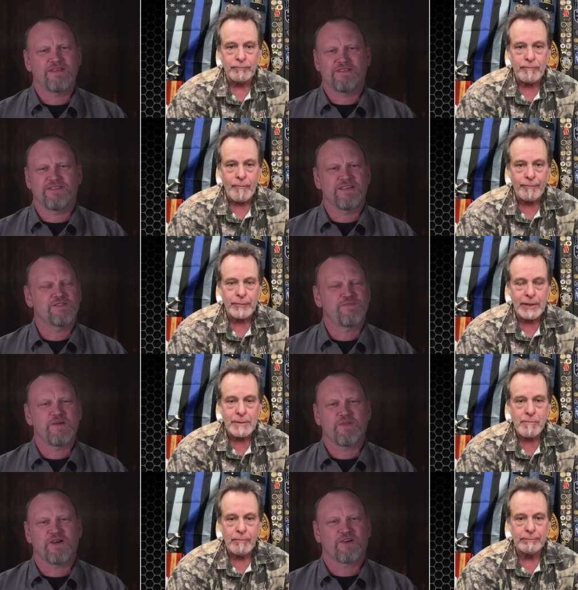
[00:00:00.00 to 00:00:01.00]
Speaker 1: Th these
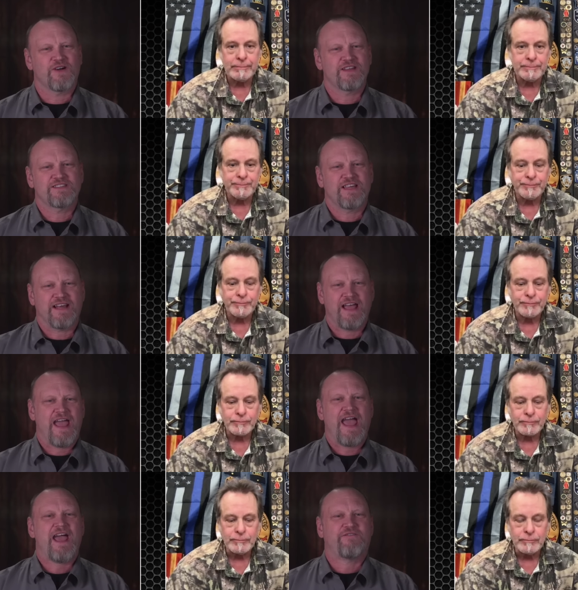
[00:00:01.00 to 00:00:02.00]
people are crazy and I
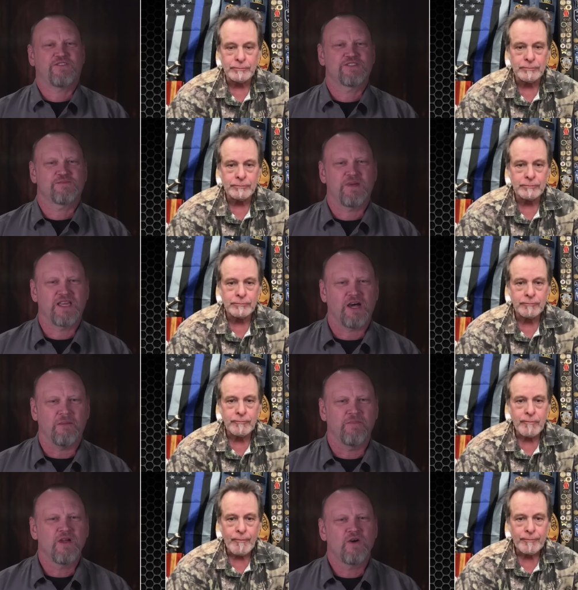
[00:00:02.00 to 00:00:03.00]
have to speak
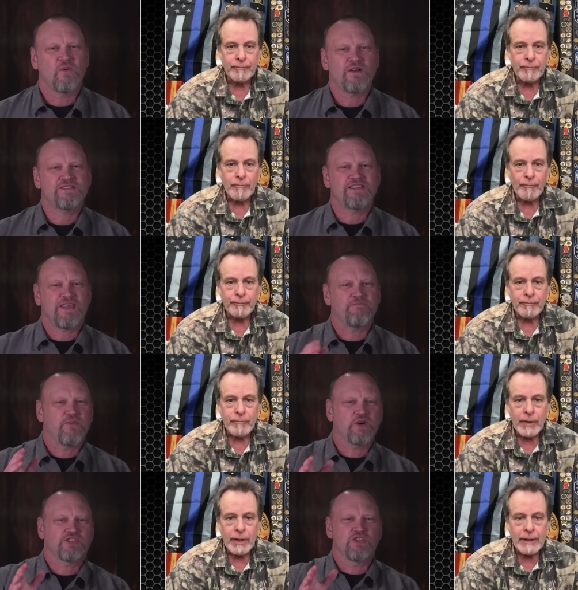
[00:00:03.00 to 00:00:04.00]
up? What is it that
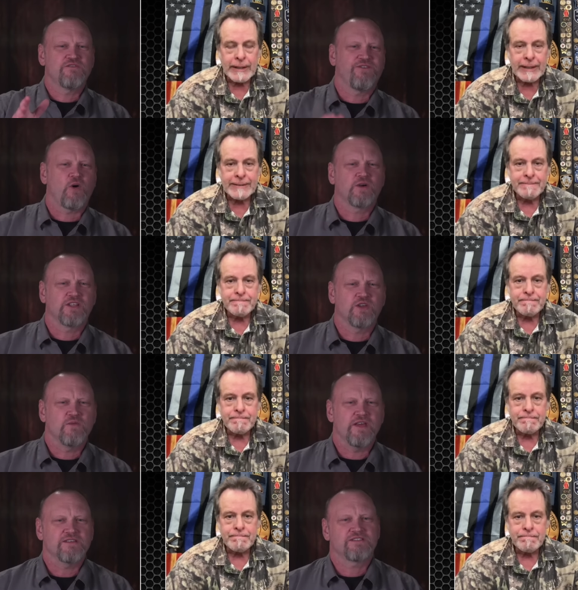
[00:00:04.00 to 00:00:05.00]
pushed you forward to do
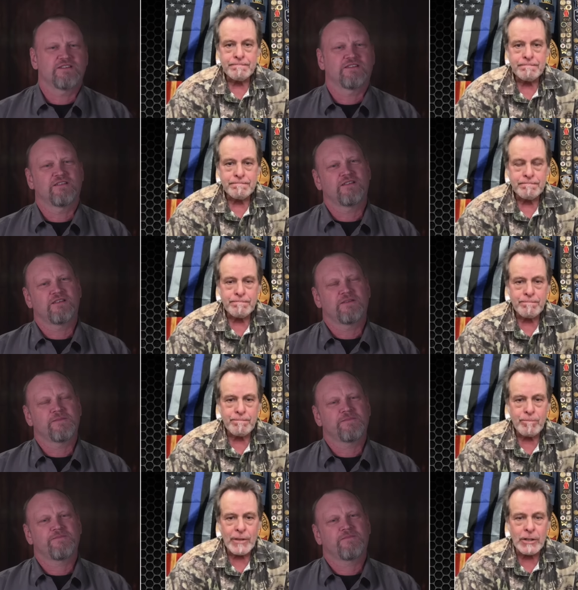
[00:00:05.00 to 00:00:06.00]
this?
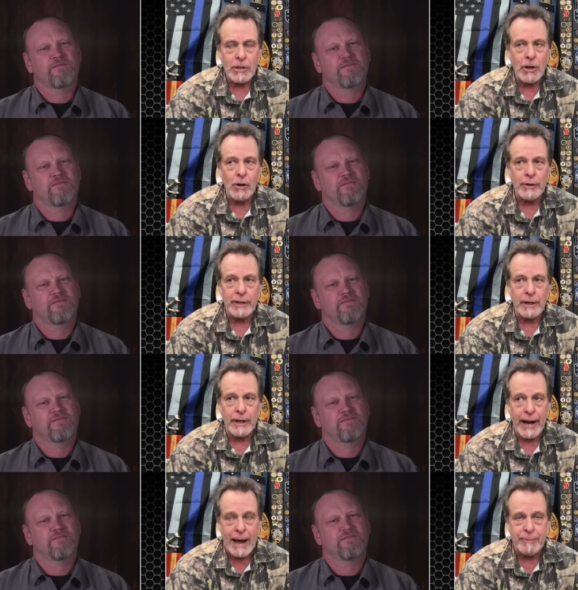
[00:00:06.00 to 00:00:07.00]
Speaker 2: you know, it,
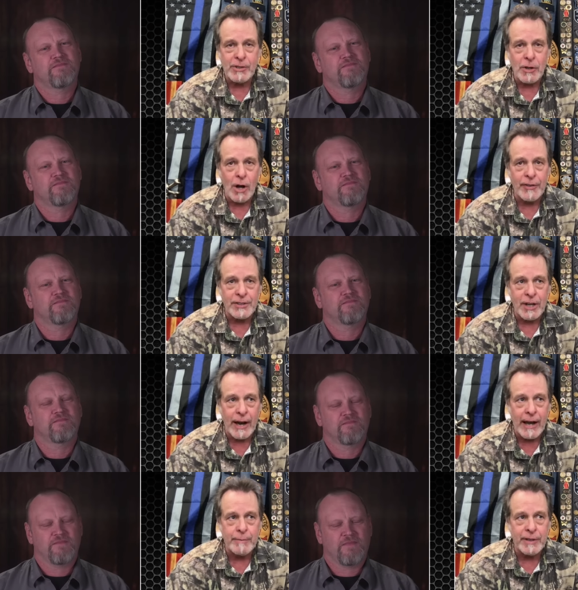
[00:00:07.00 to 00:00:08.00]
it, happens all the
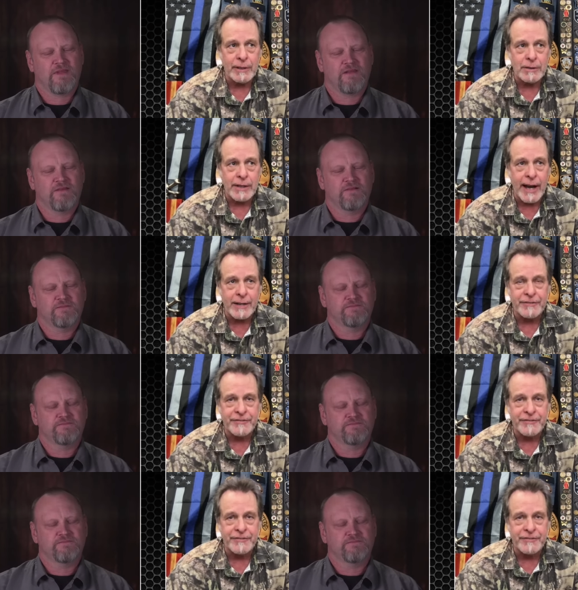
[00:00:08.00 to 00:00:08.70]
time. It's kind of